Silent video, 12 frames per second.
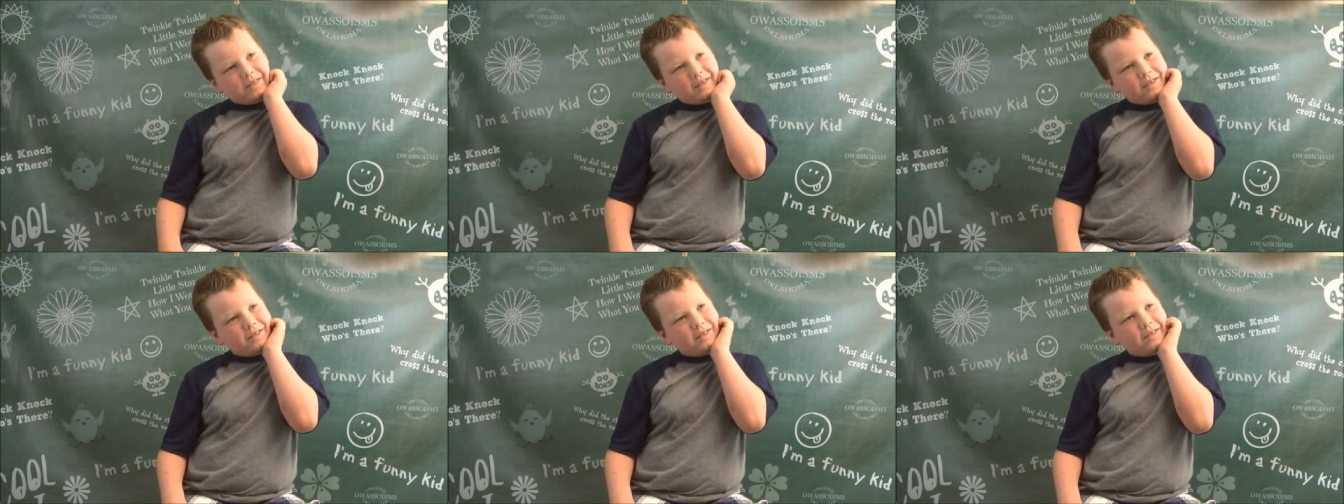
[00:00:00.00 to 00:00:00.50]
have any
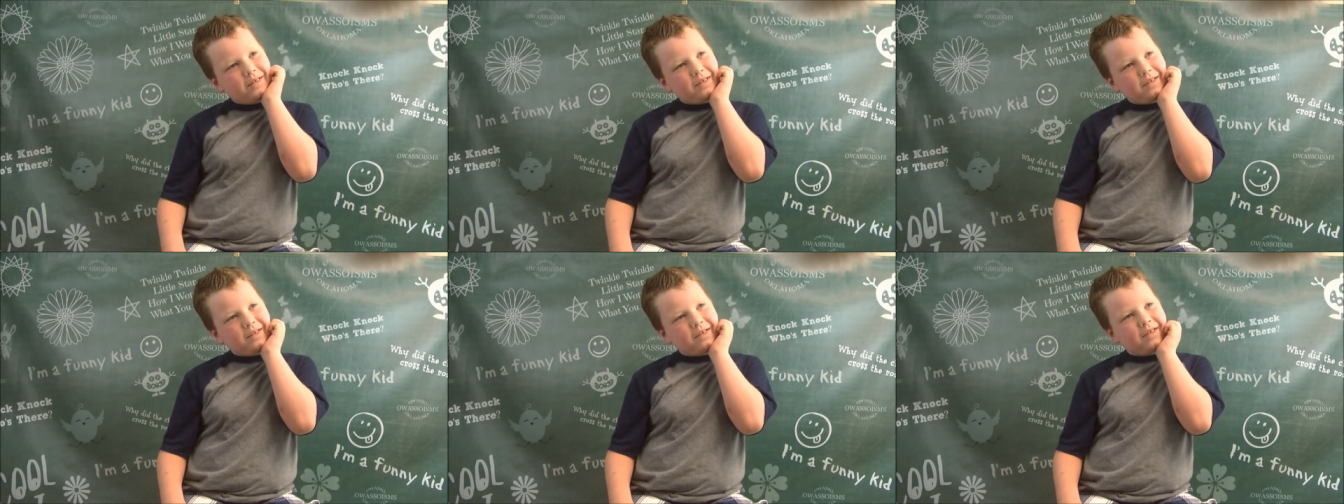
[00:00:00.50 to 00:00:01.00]
brothers and
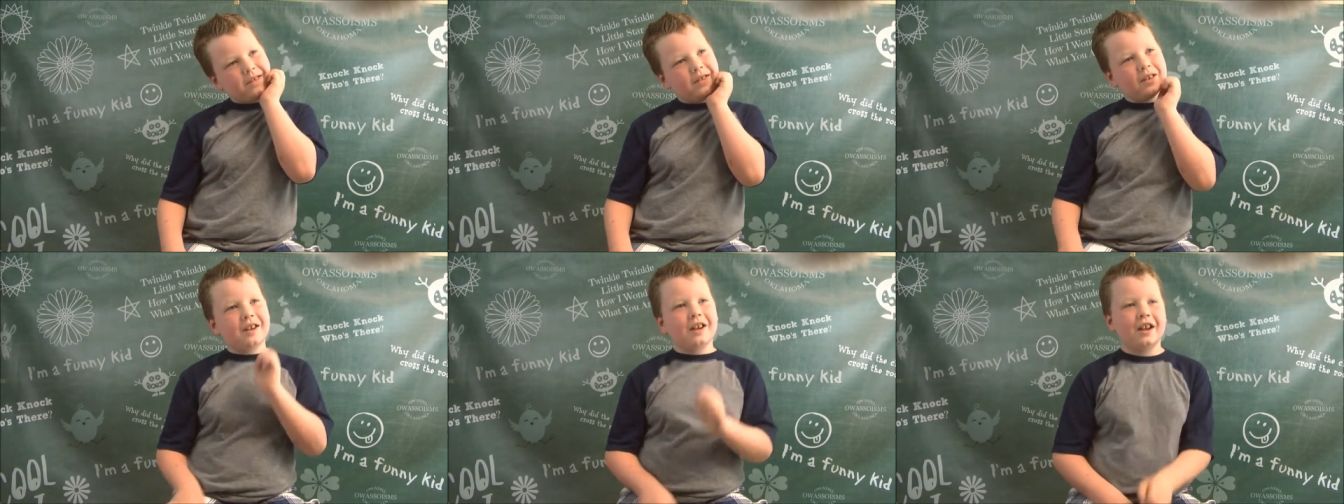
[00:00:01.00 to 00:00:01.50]
sisters?
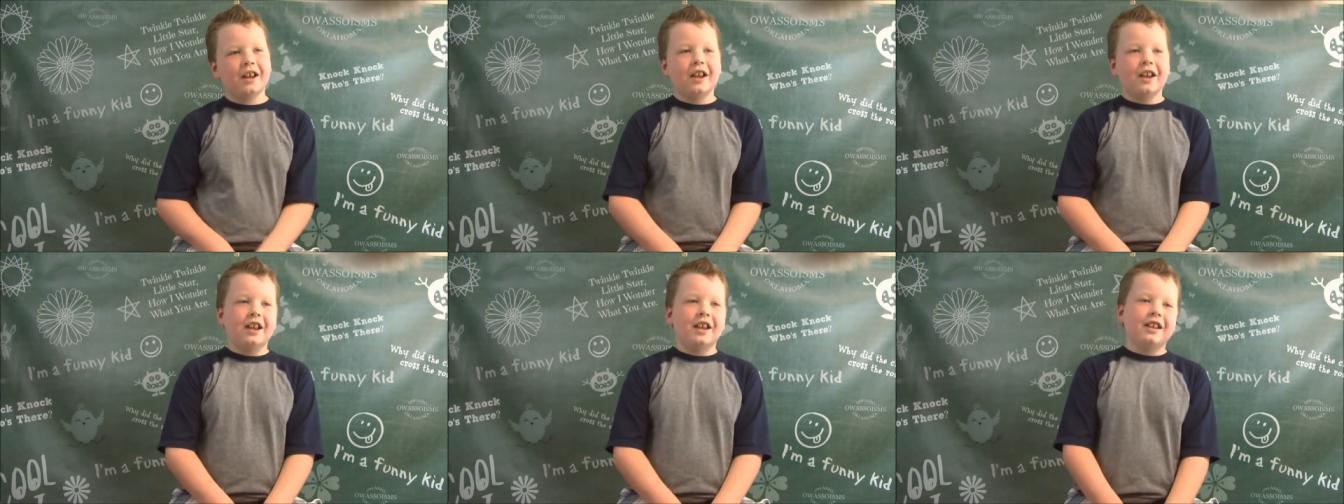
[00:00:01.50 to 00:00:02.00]

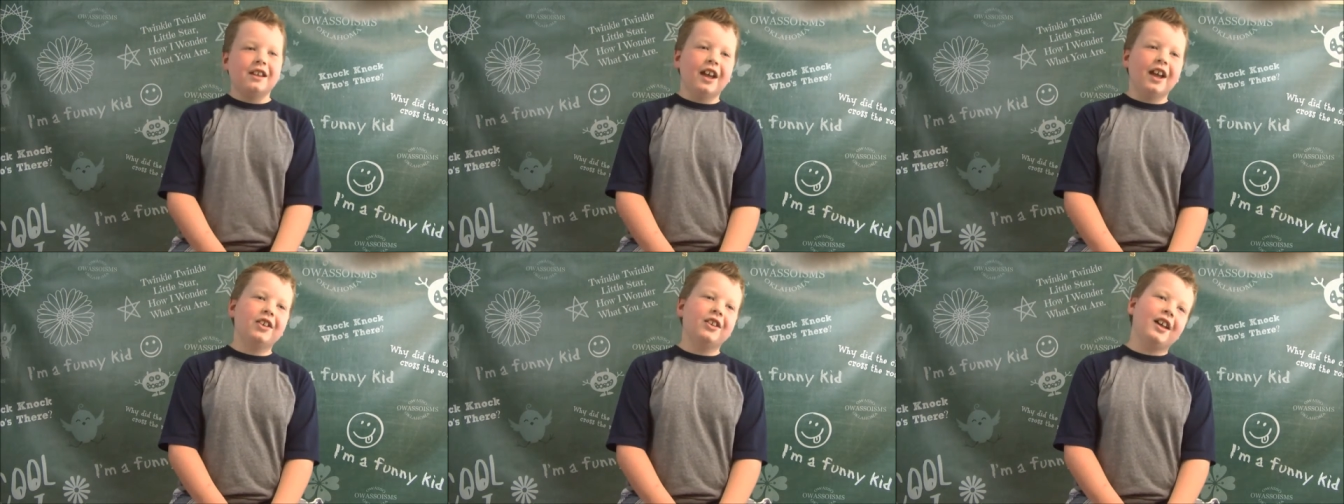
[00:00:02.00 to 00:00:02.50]

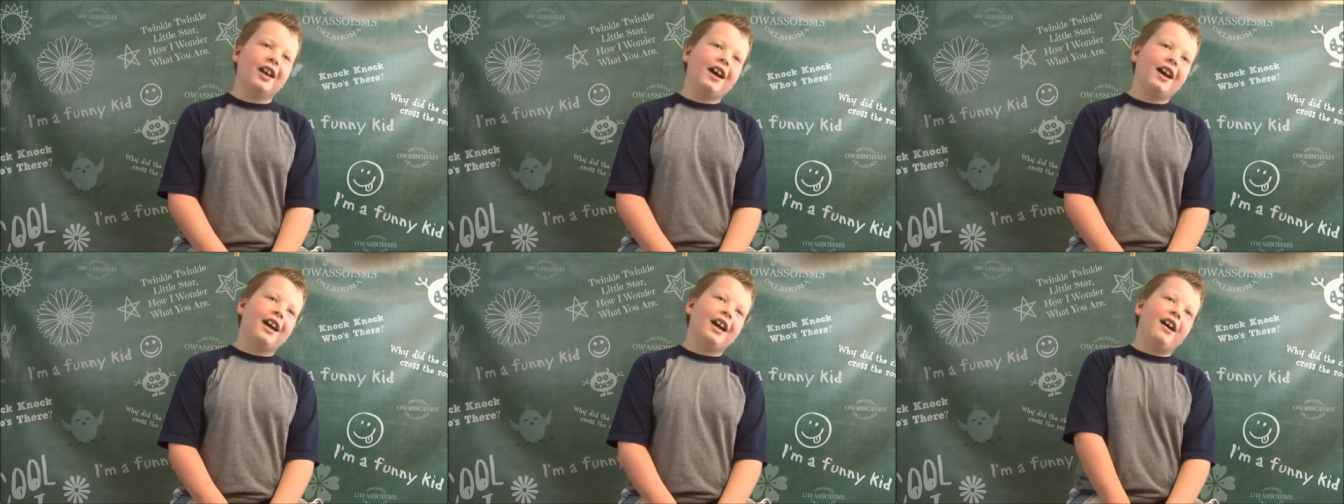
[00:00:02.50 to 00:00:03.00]
Yes,
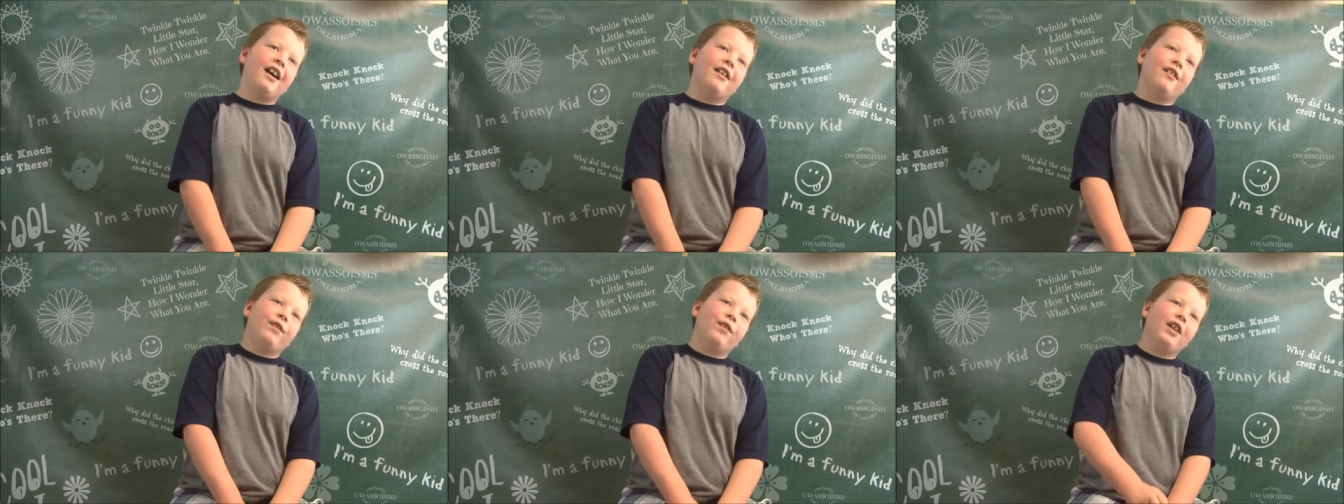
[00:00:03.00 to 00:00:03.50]
I
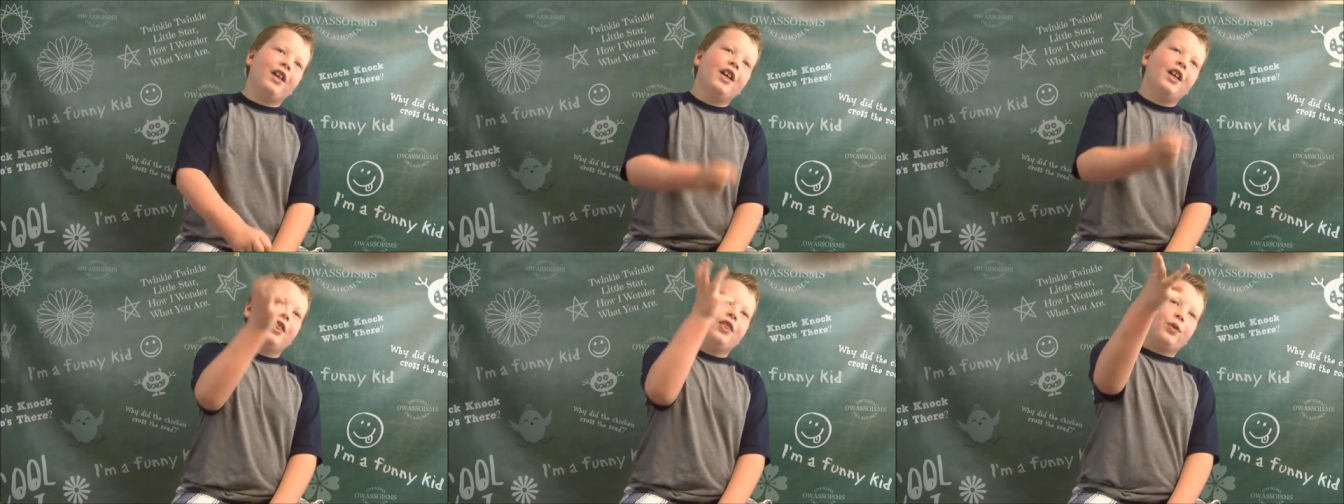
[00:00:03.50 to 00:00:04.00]
have
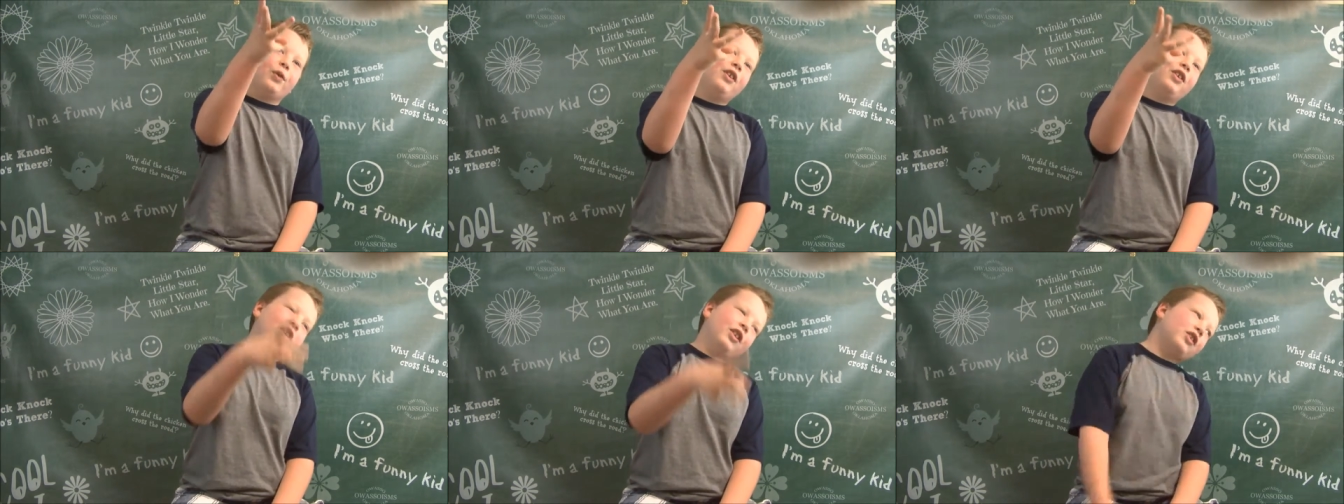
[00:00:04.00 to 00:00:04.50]
three
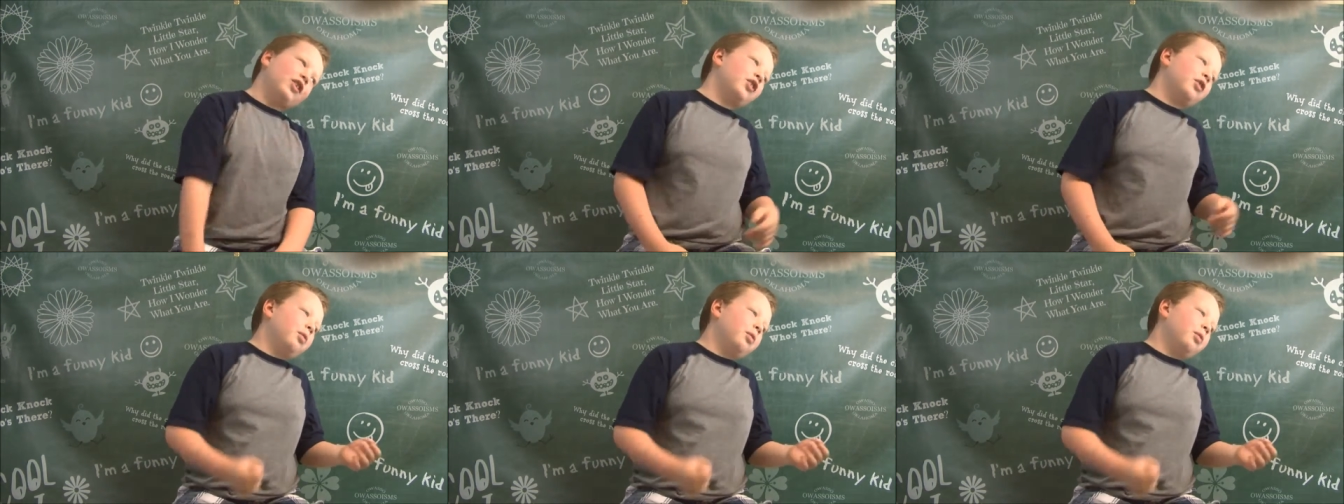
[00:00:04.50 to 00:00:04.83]
sisters.